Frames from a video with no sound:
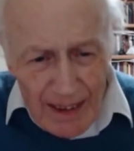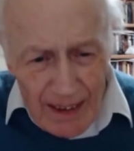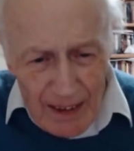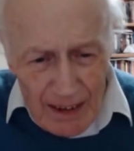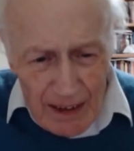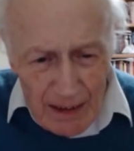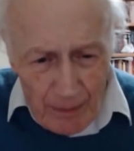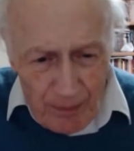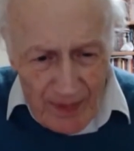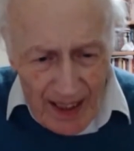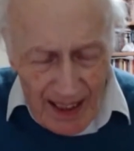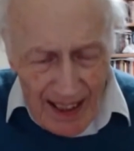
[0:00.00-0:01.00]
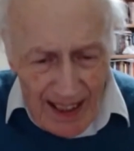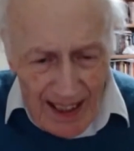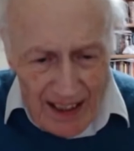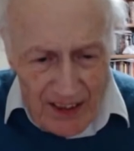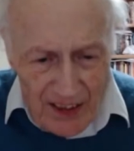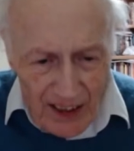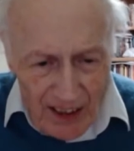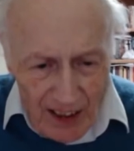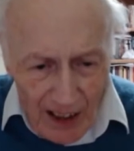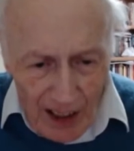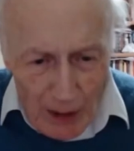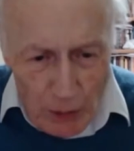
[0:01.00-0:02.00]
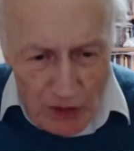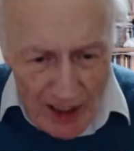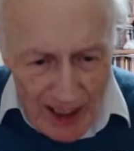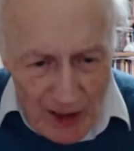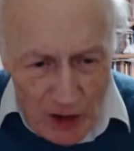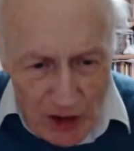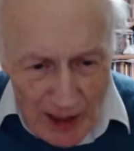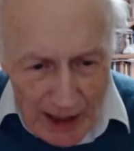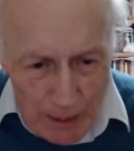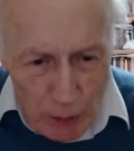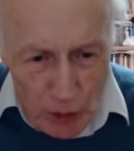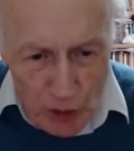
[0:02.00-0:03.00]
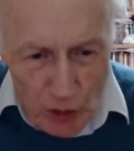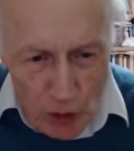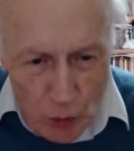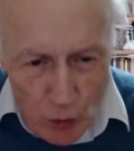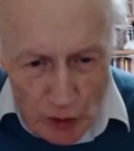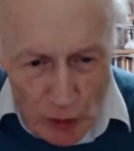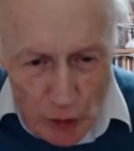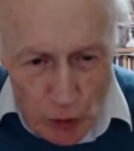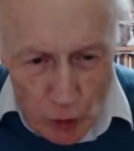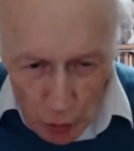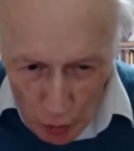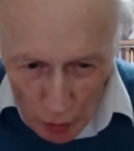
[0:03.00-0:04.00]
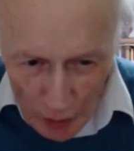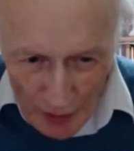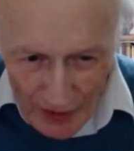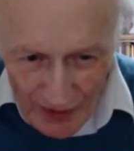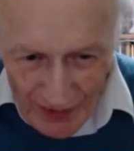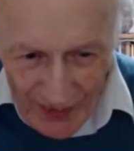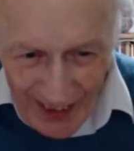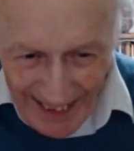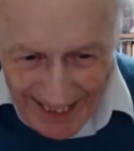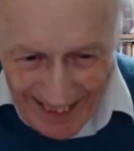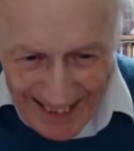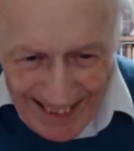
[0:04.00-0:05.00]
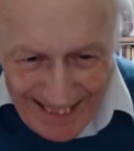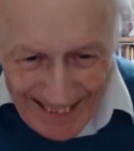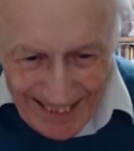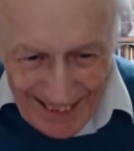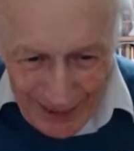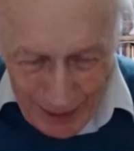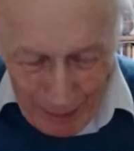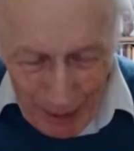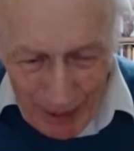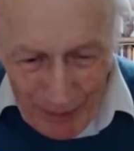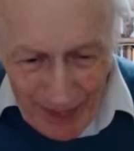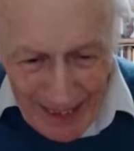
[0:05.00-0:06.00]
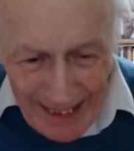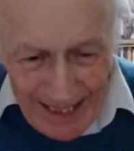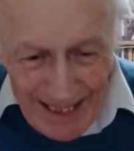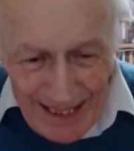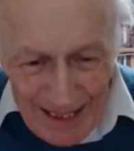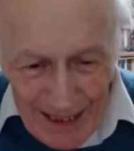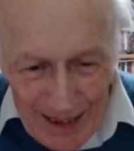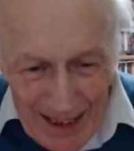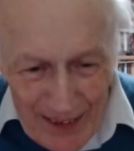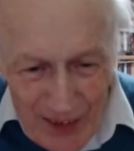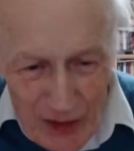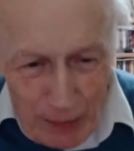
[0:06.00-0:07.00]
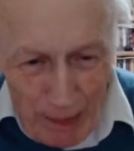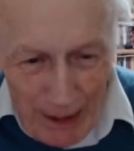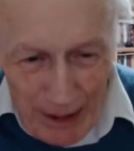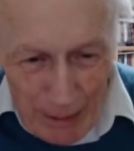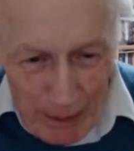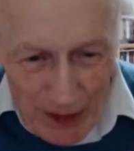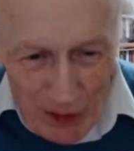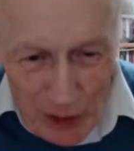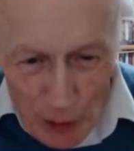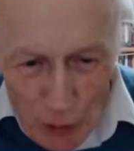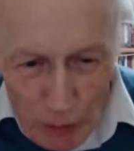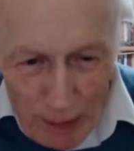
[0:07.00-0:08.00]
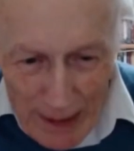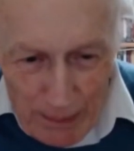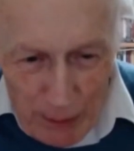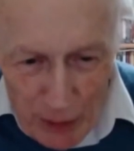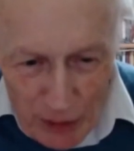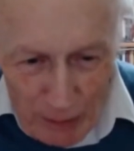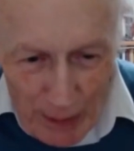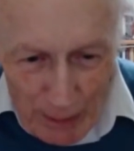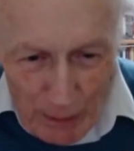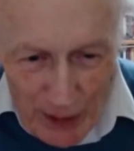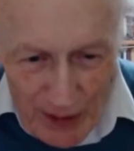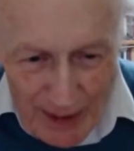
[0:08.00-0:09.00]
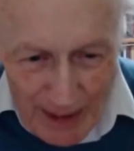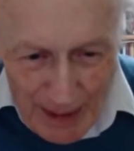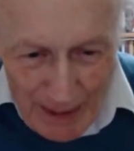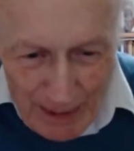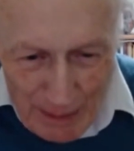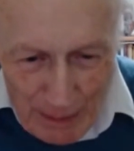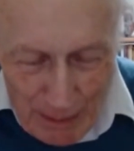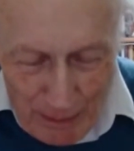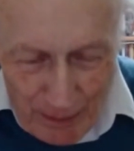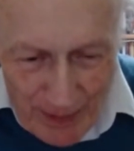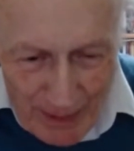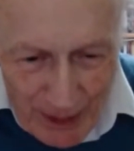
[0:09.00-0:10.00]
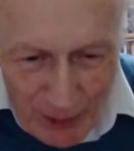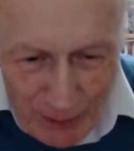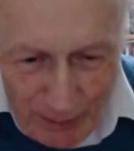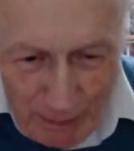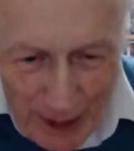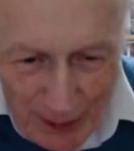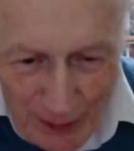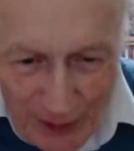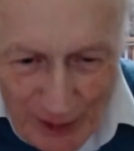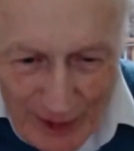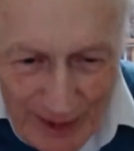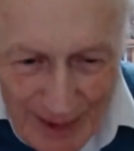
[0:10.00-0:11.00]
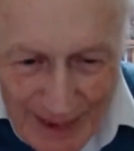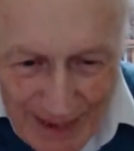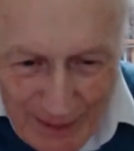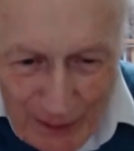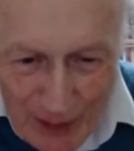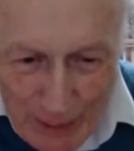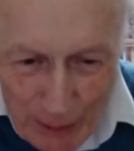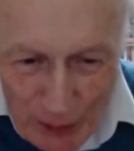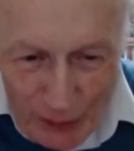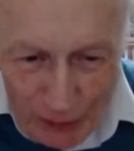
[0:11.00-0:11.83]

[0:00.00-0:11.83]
And I was actually able to score a draw in that game. And this apparently made the local papers and made me mildly famous